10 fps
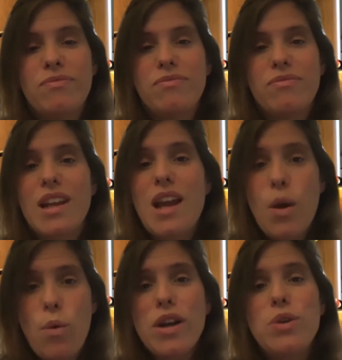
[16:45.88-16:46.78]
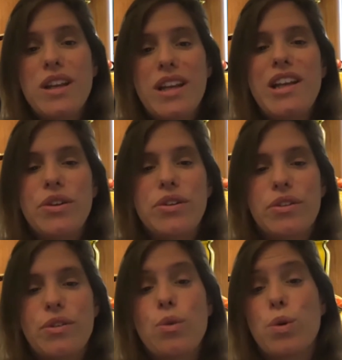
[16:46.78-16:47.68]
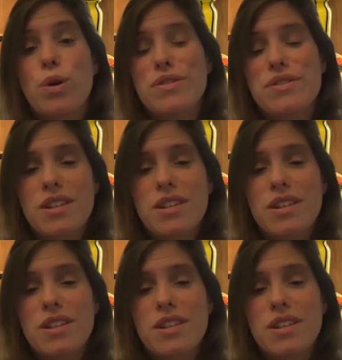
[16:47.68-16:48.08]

And I want you to hear the words.